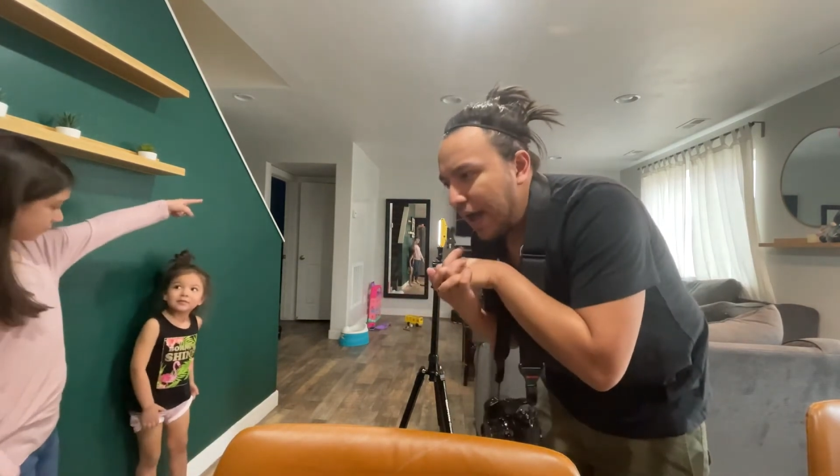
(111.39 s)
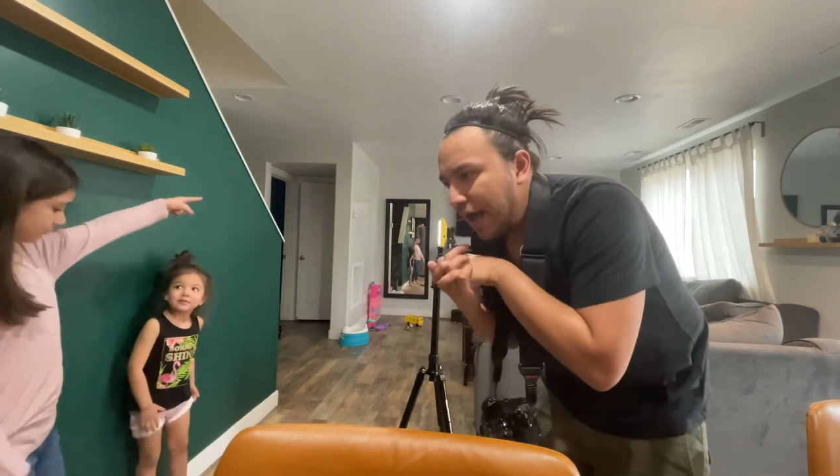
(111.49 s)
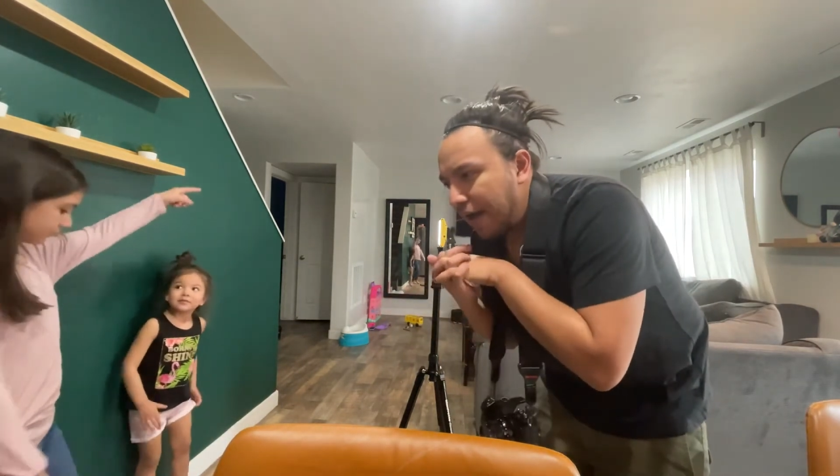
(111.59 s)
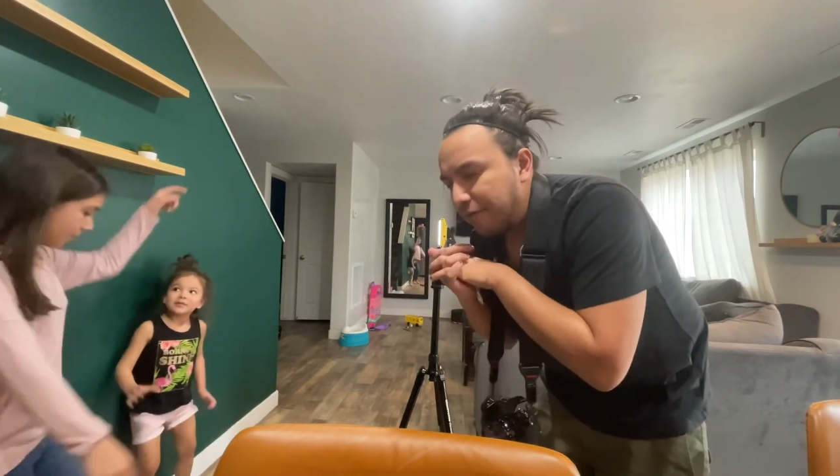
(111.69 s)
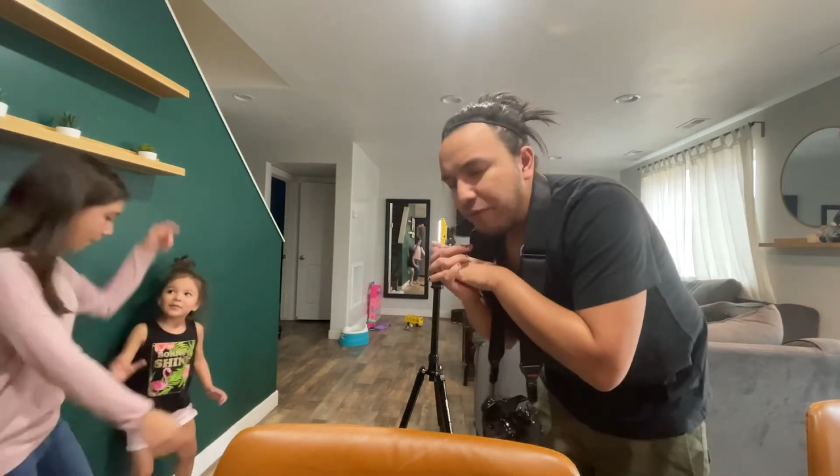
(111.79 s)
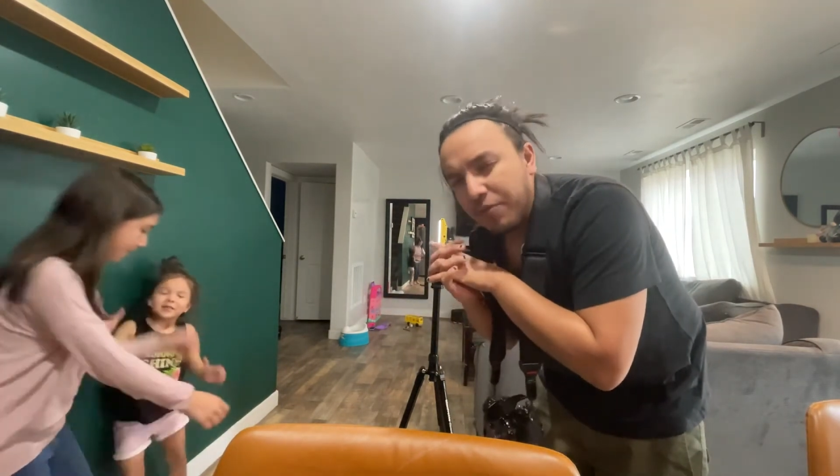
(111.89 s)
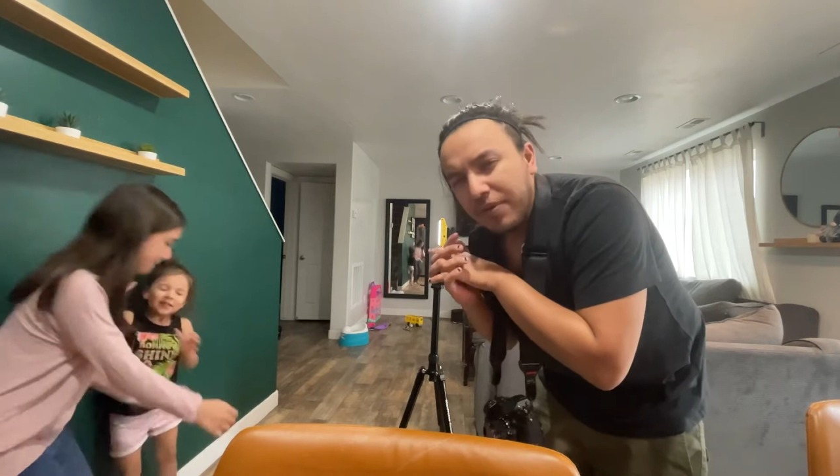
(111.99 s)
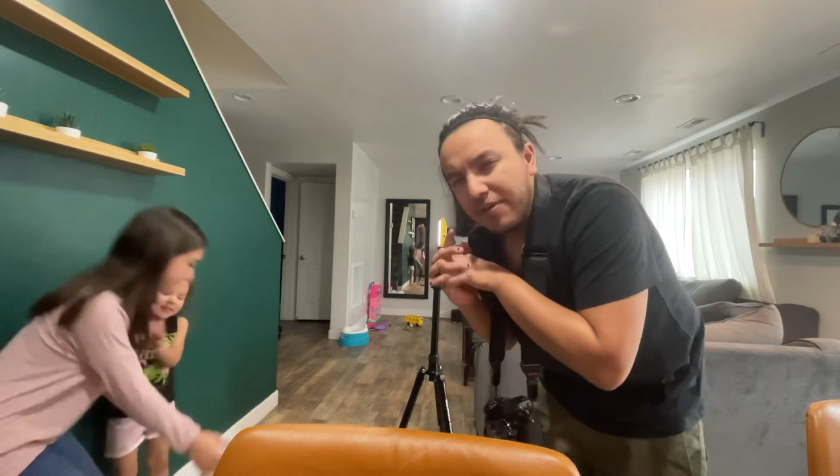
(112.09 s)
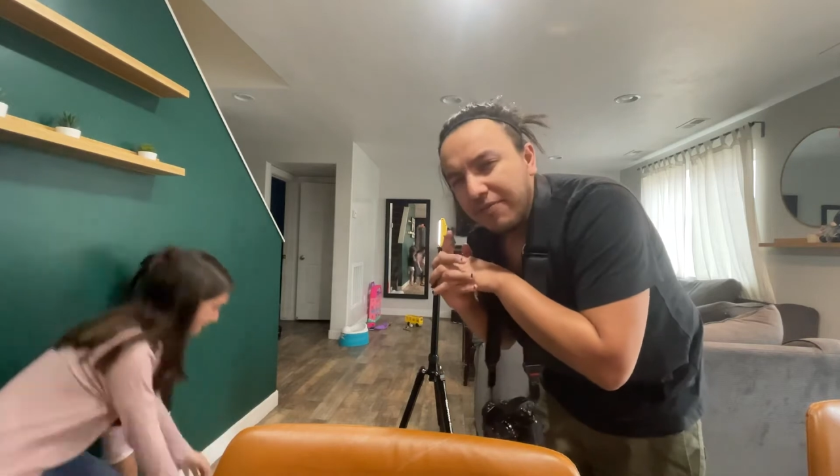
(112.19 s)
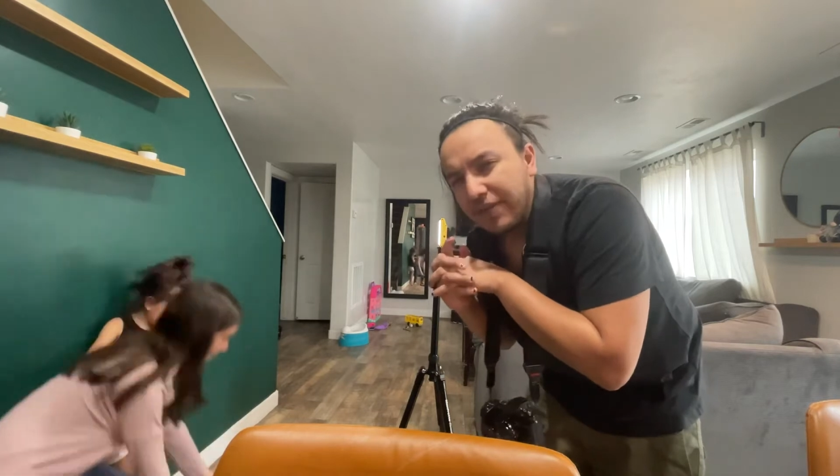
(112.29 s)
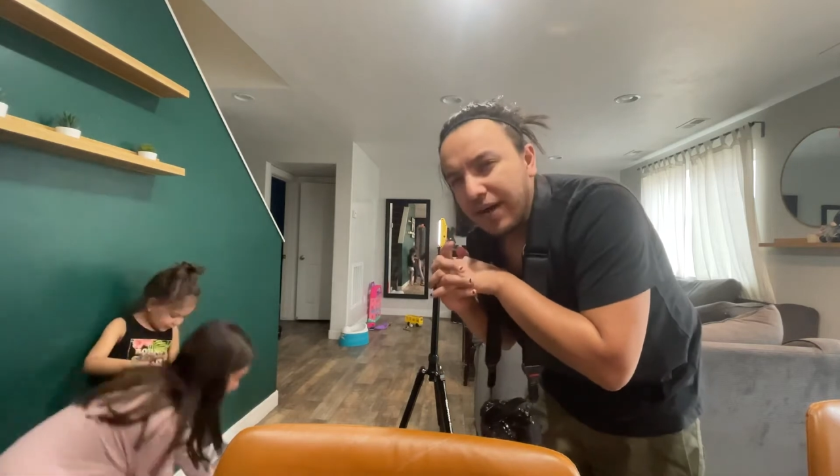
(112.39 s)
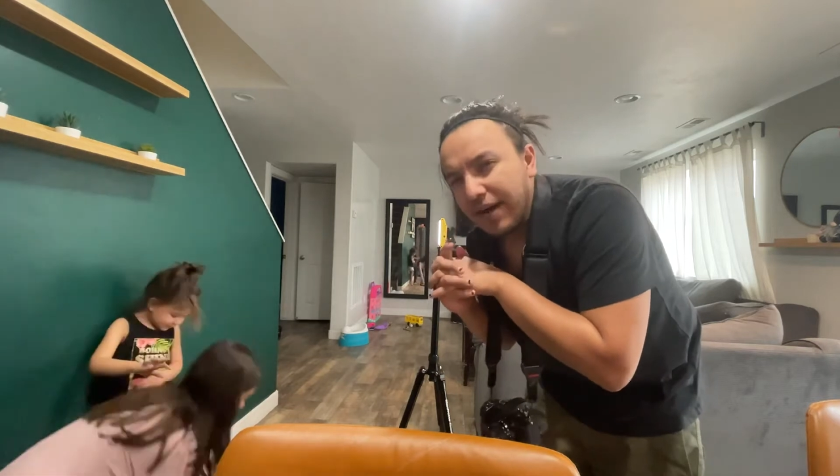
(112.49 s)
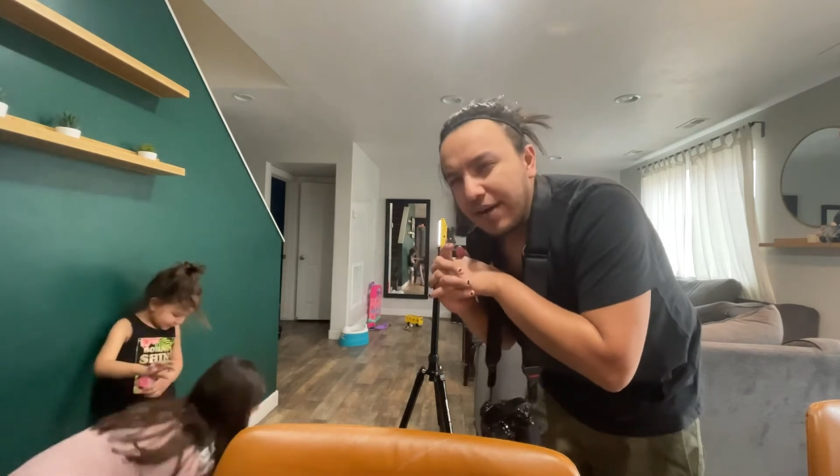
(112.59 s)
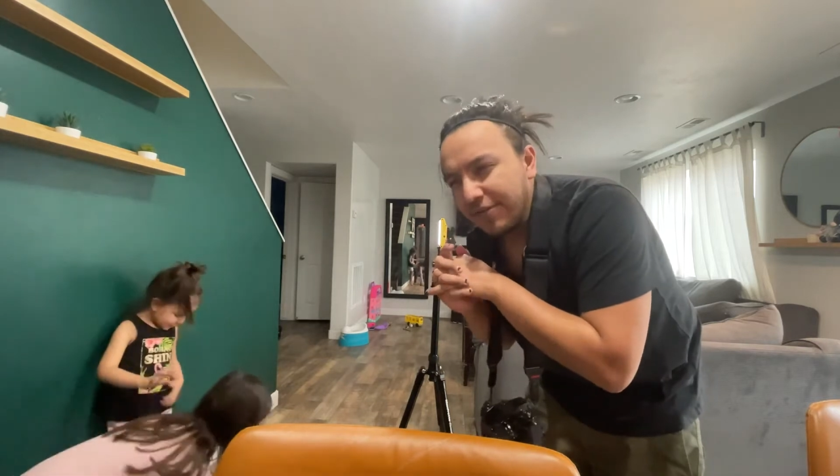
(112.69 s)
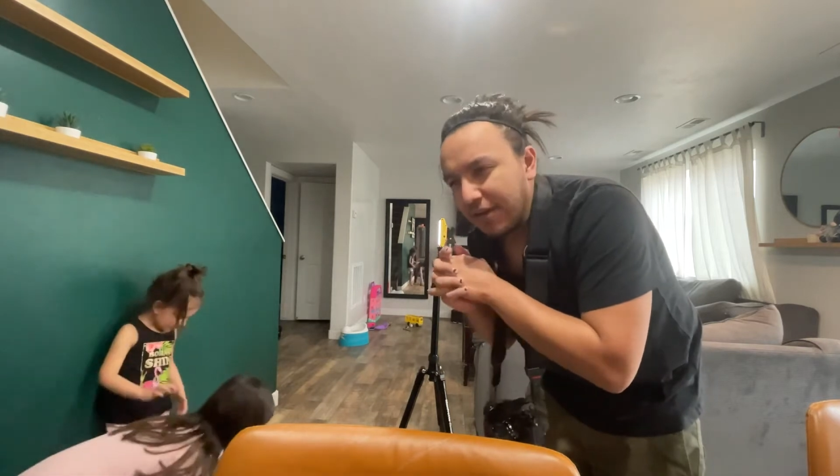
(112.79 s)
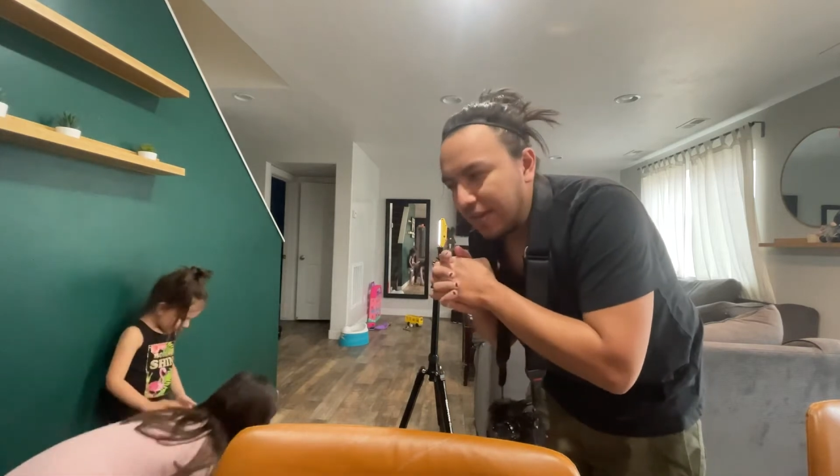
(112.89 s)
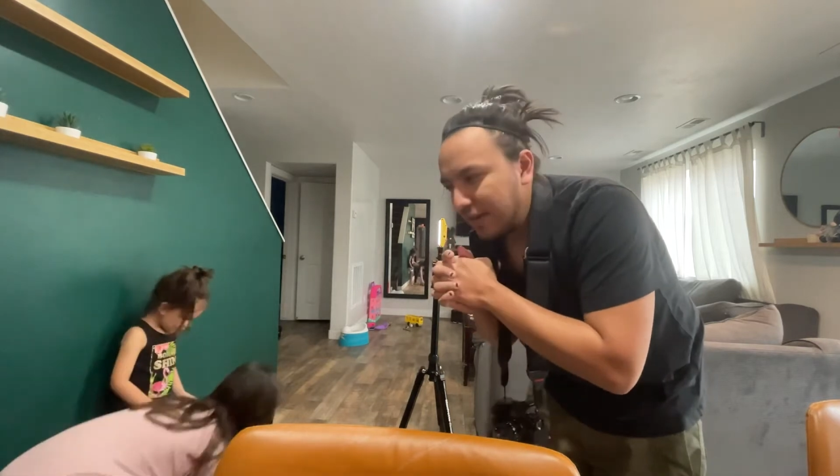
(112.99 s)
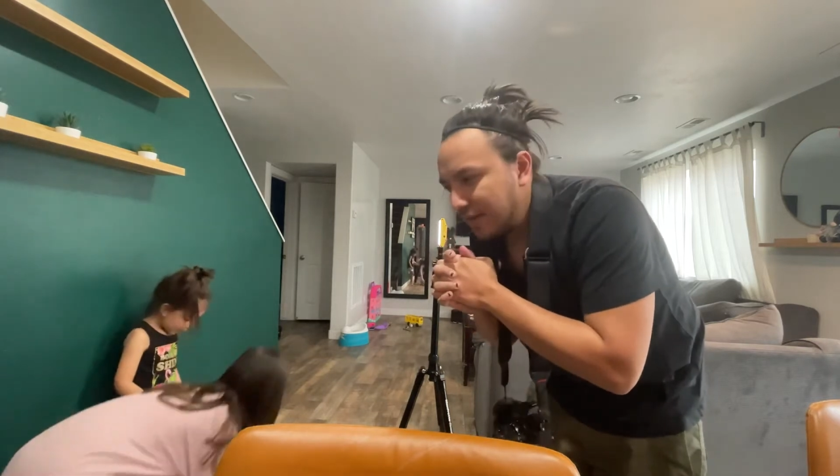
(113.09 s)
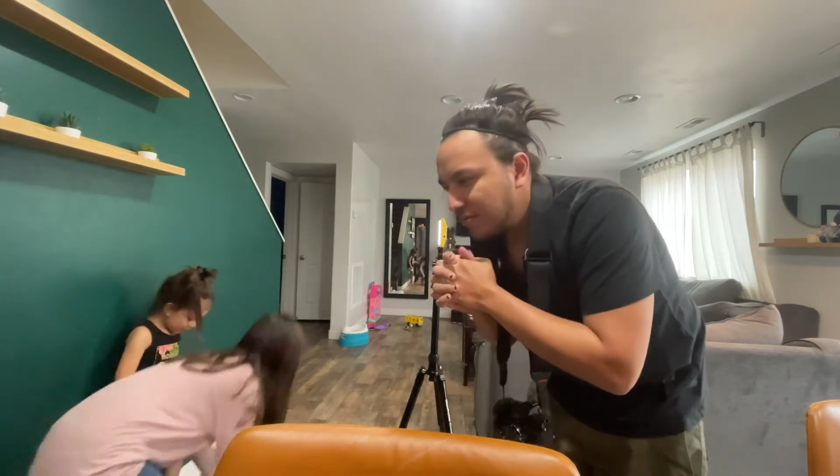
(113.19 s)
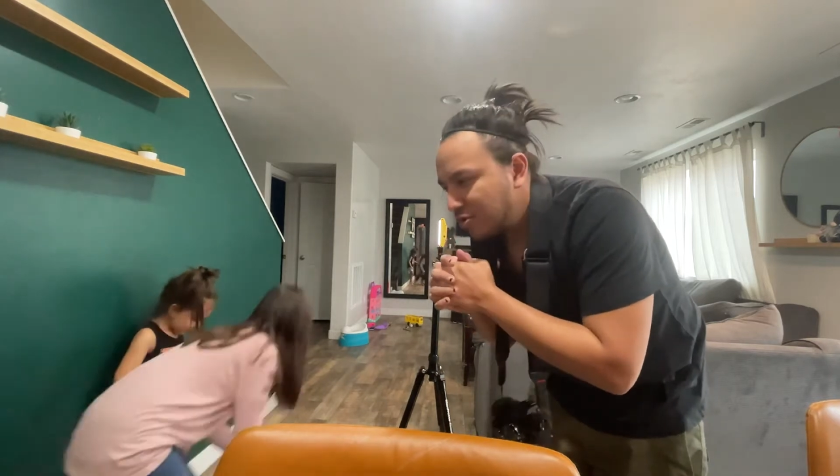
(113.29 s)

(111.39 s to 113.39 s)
f3.5 and then